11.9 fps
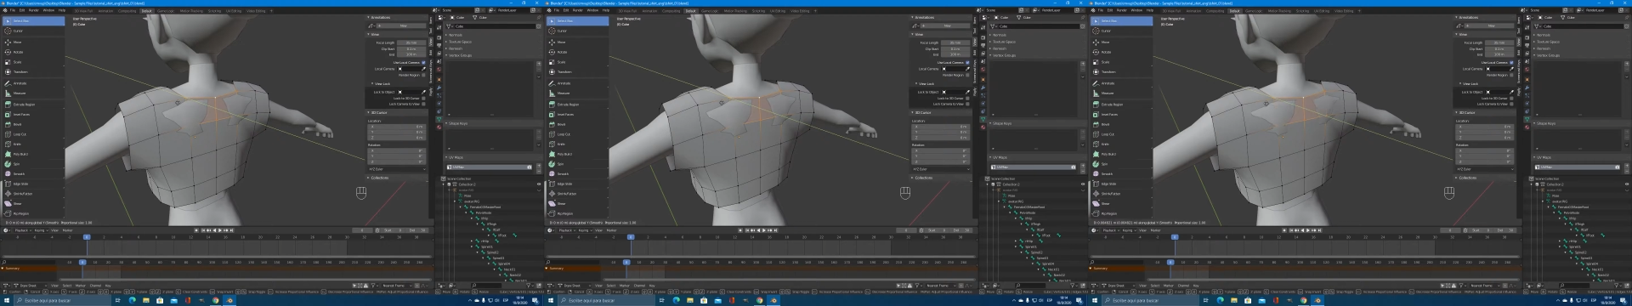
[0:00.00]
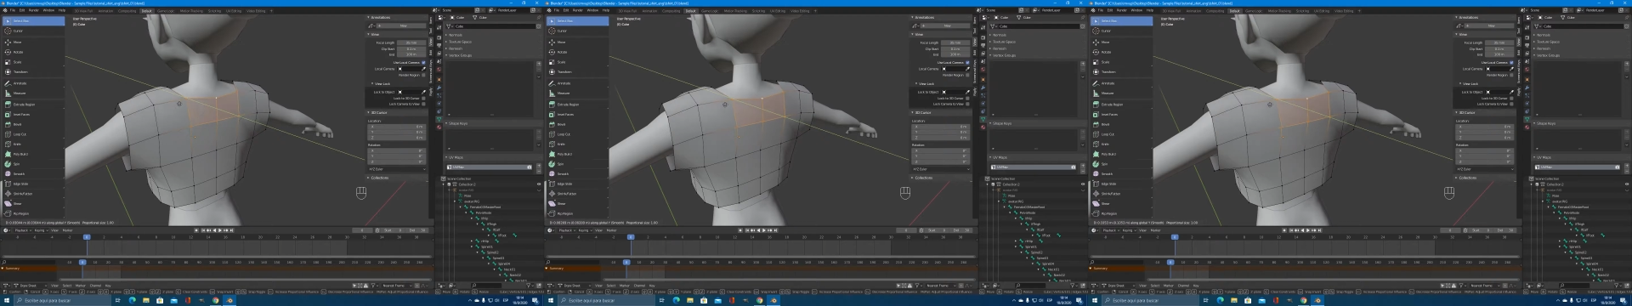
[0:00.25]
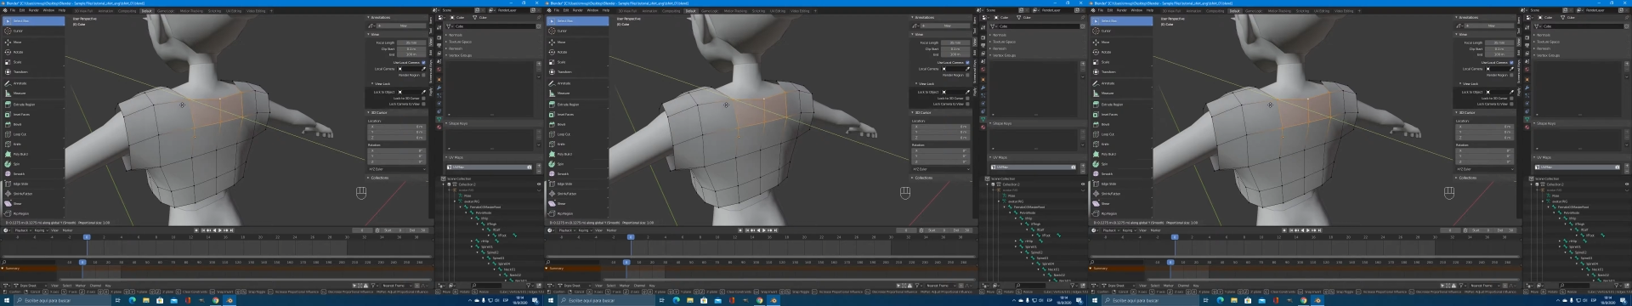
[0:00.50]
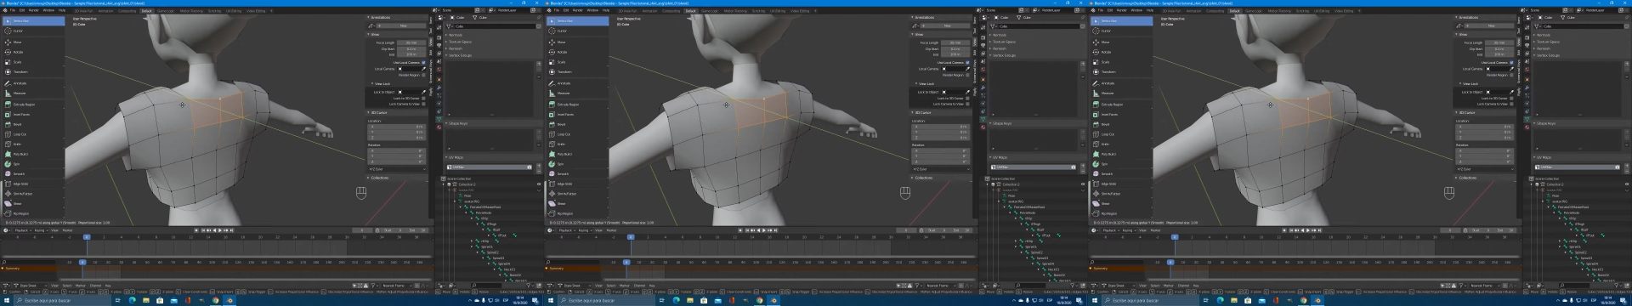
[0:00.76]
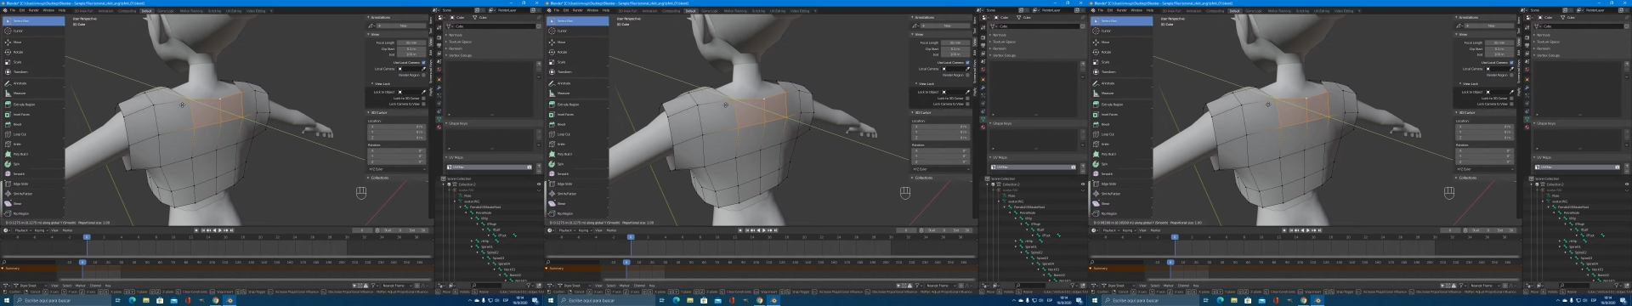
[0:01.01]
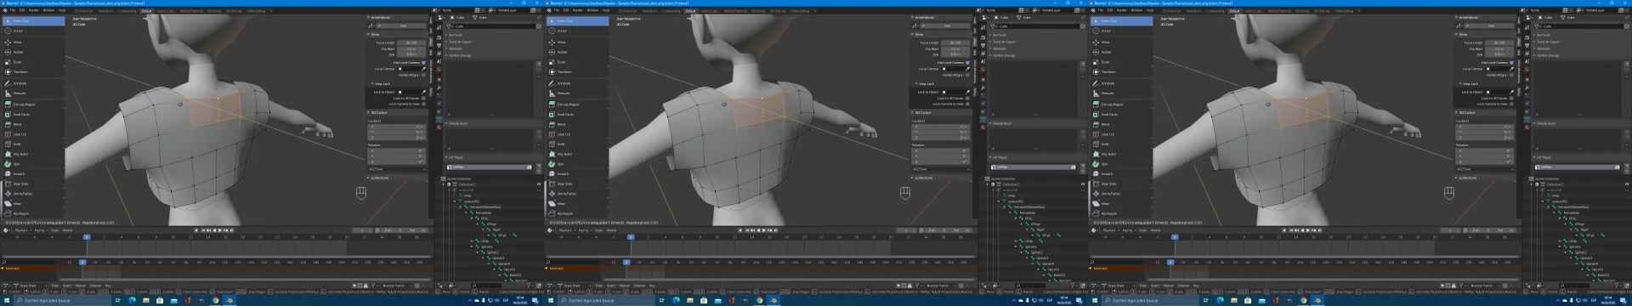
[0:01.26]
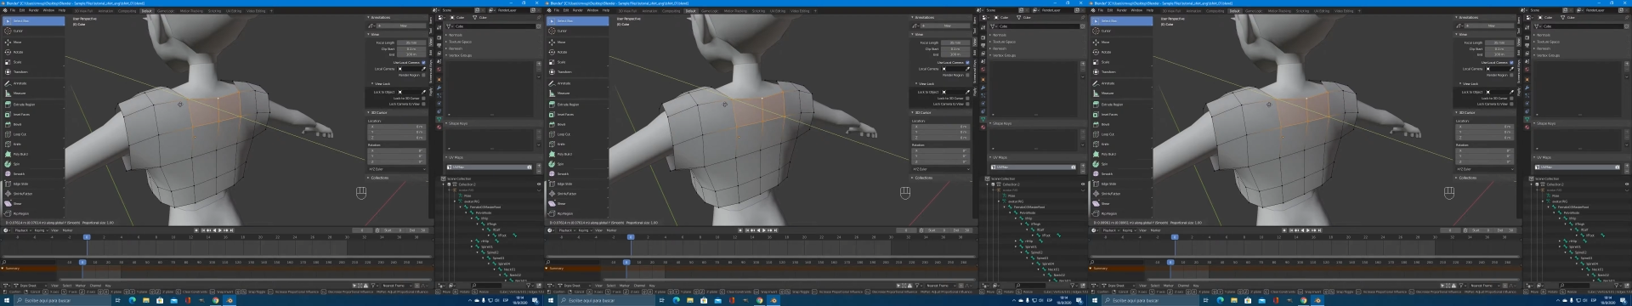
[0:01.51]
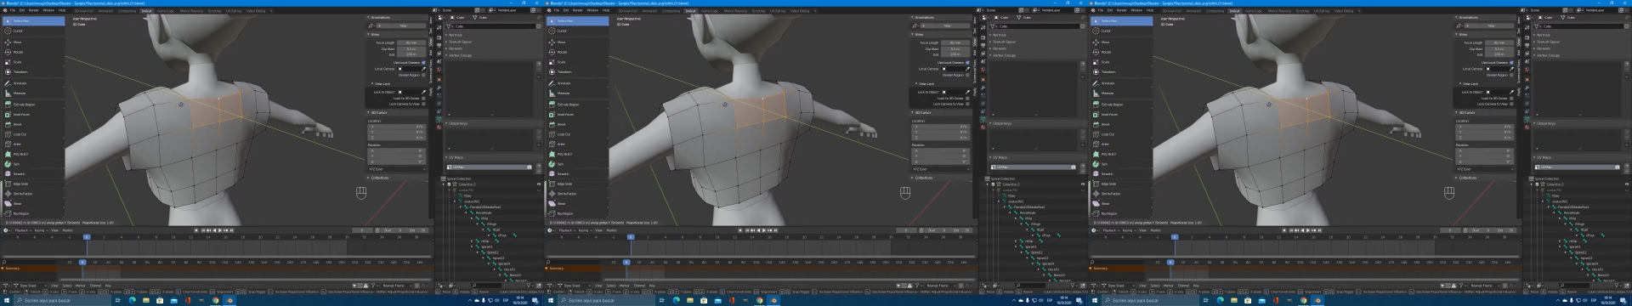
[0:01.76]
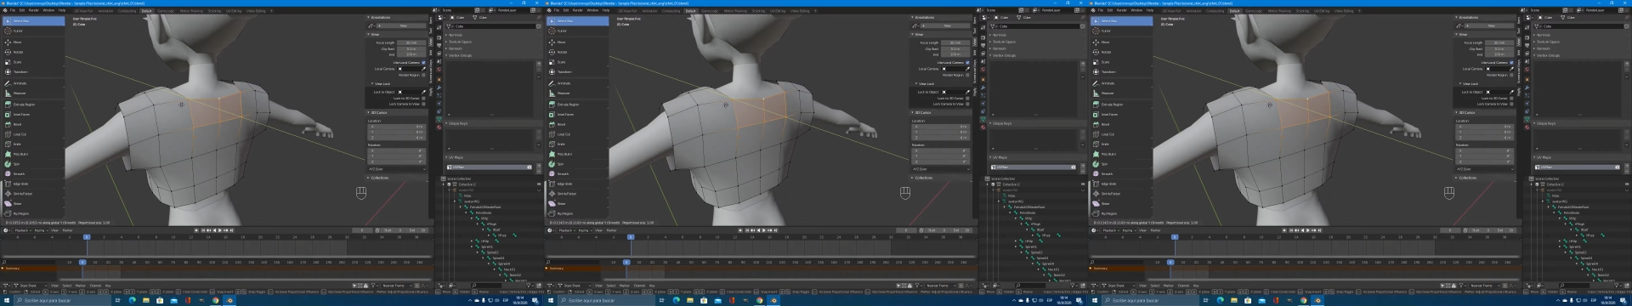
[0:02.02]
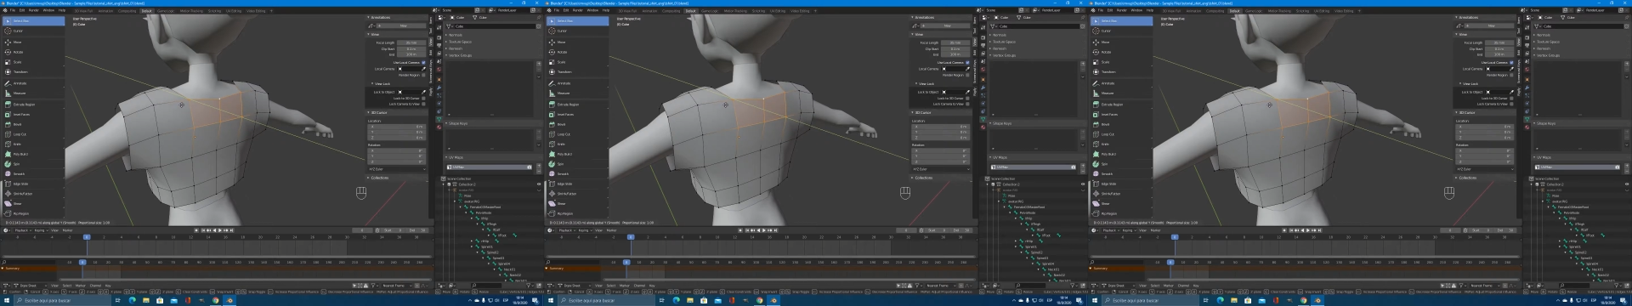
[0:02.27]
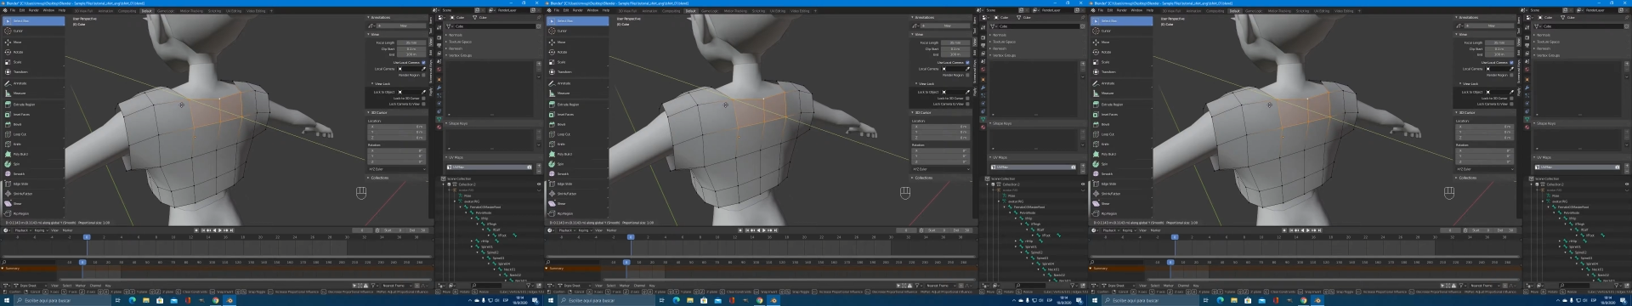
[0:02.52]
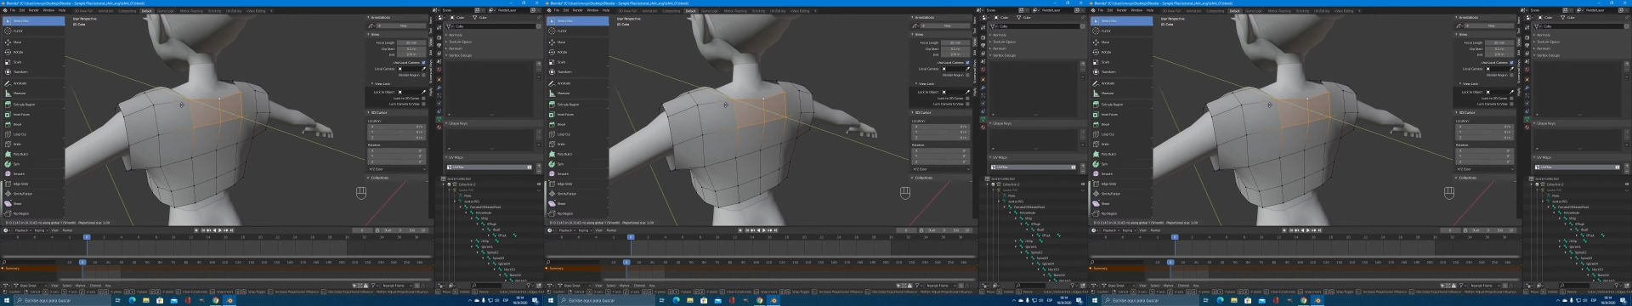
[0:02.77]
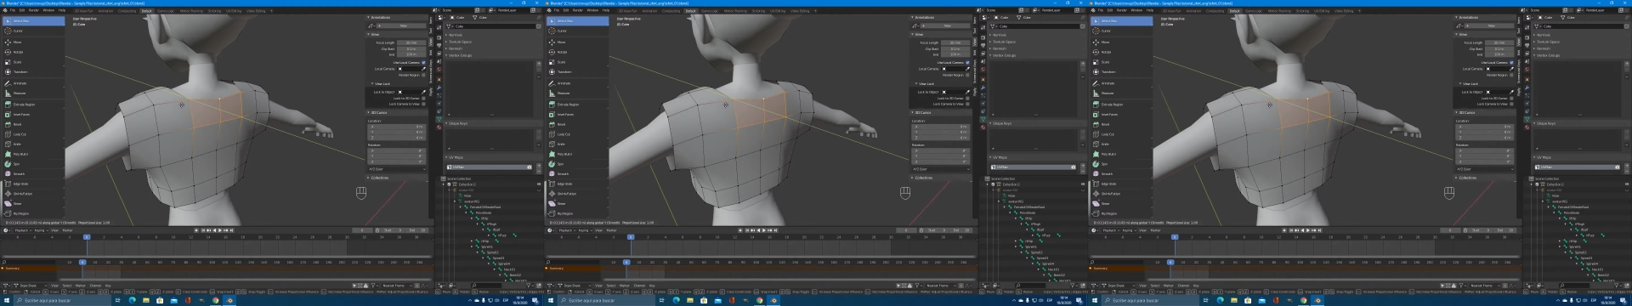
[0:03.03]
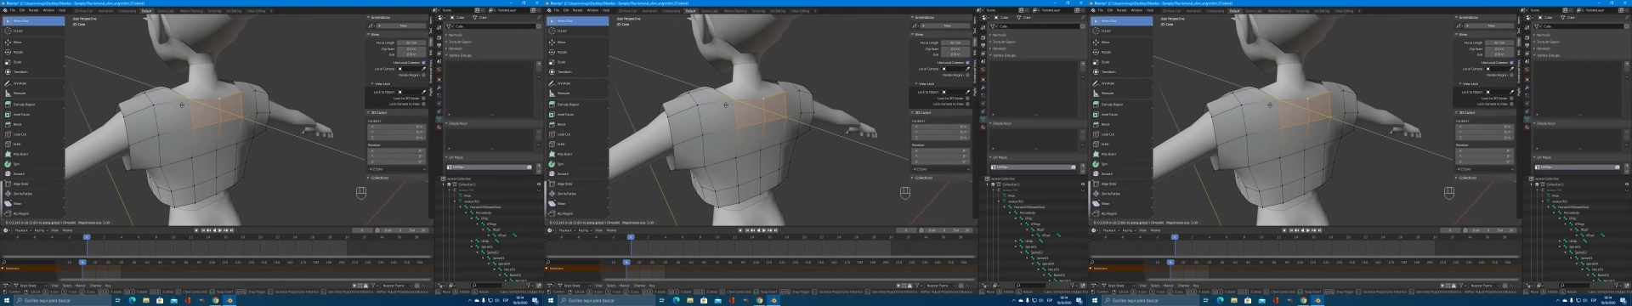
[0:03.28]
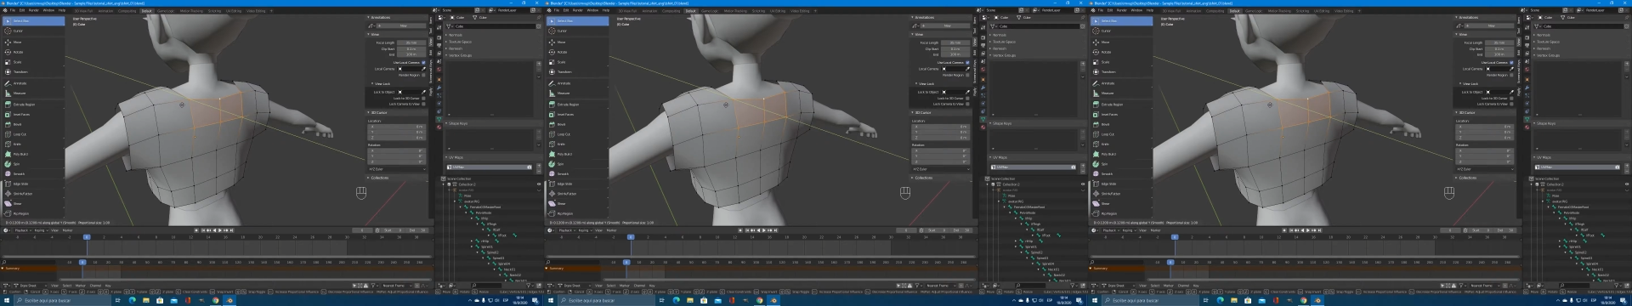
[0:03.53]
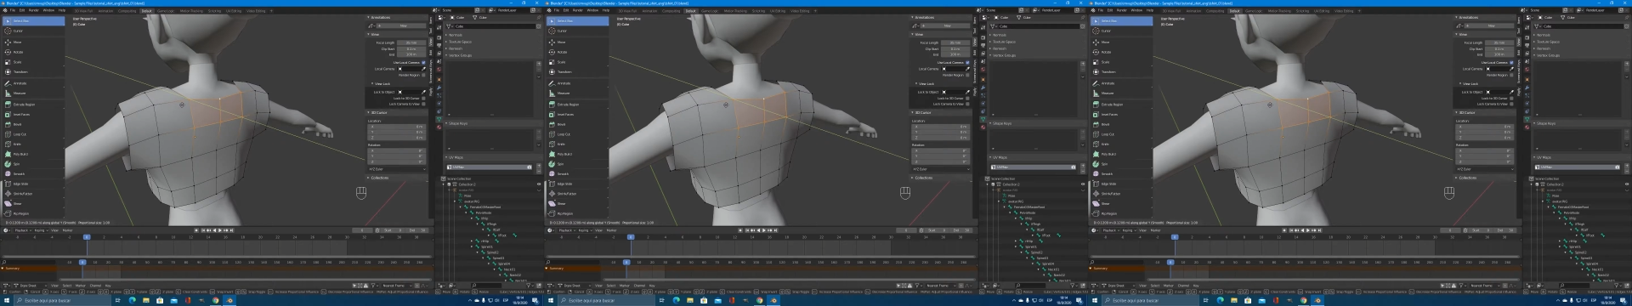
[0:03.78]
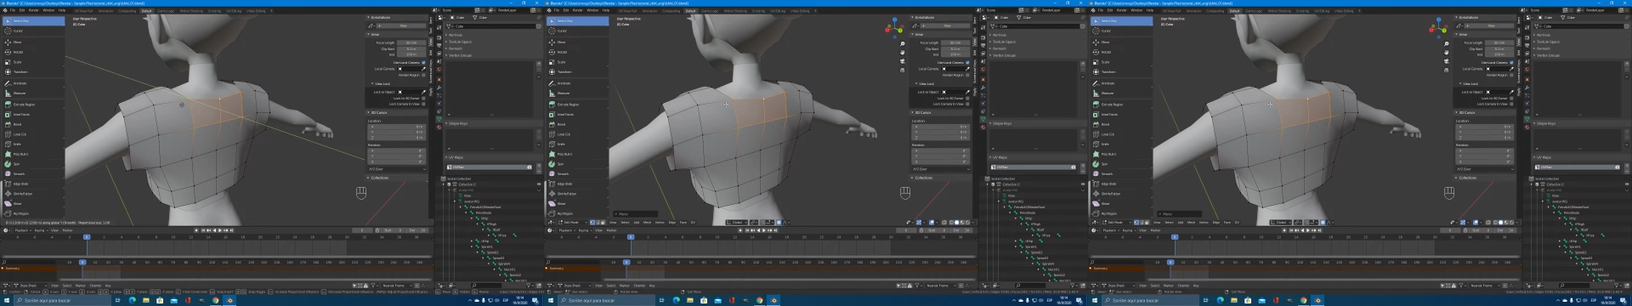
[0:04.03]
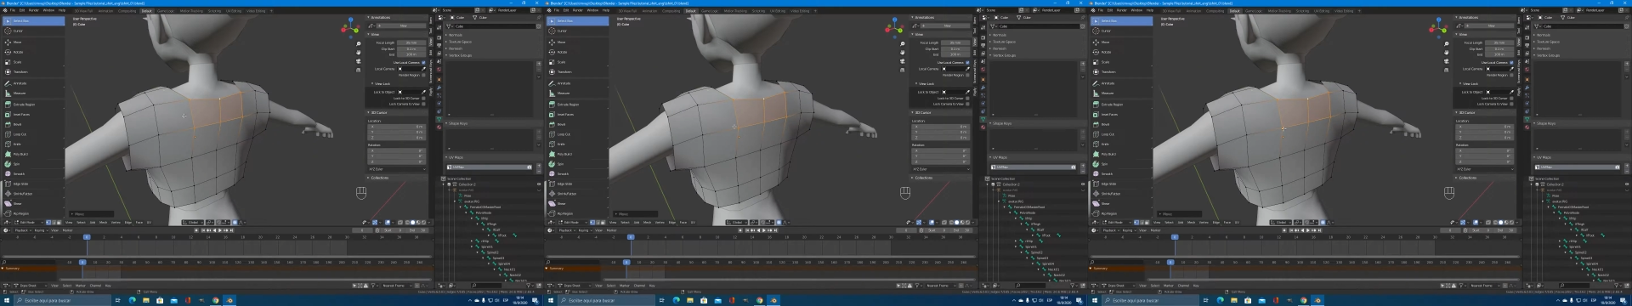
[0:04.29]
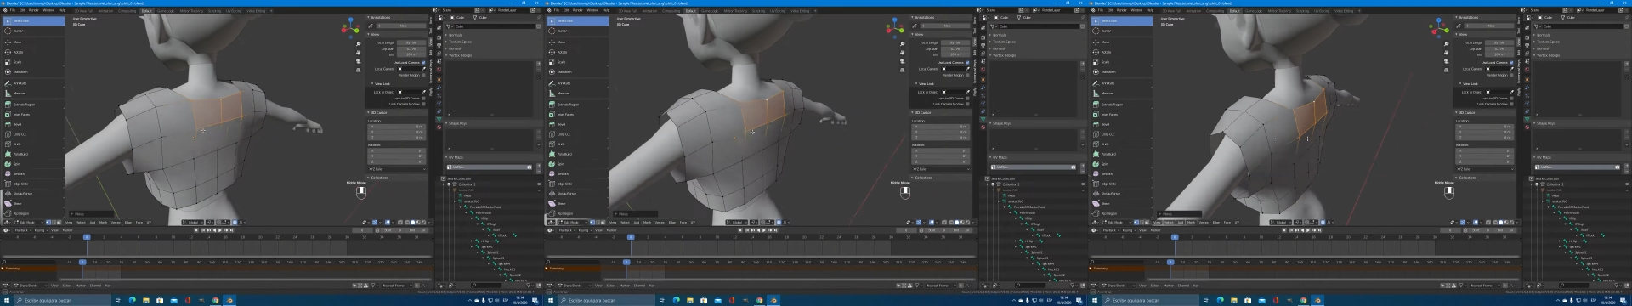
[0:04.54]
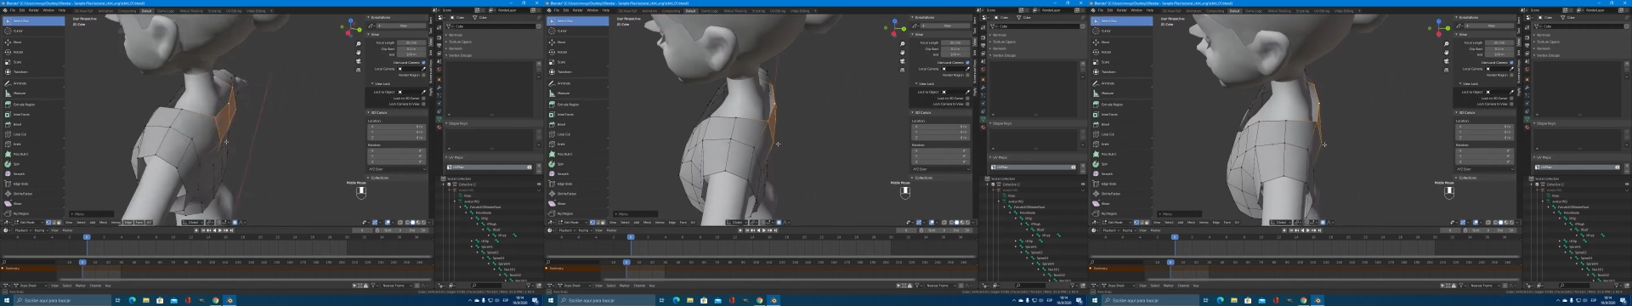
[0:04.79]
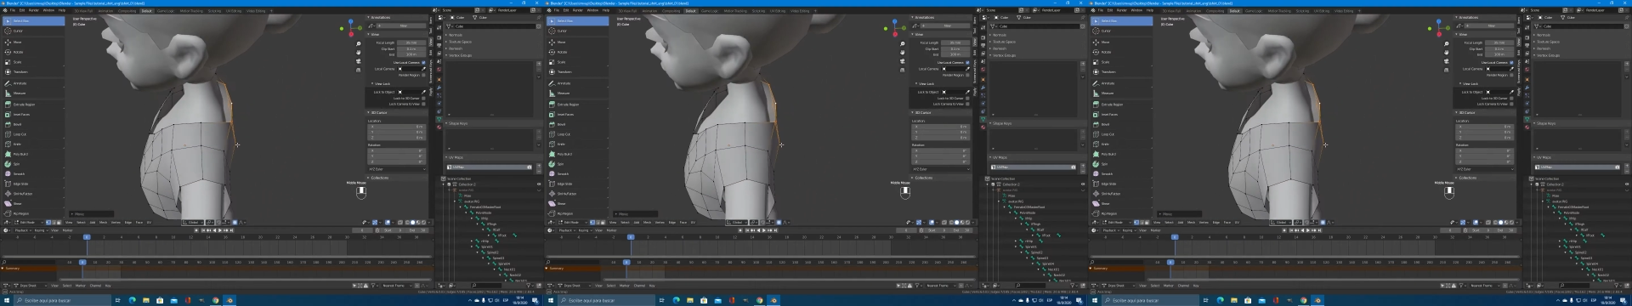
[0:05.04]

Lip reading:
Nobody's mouth can be seen.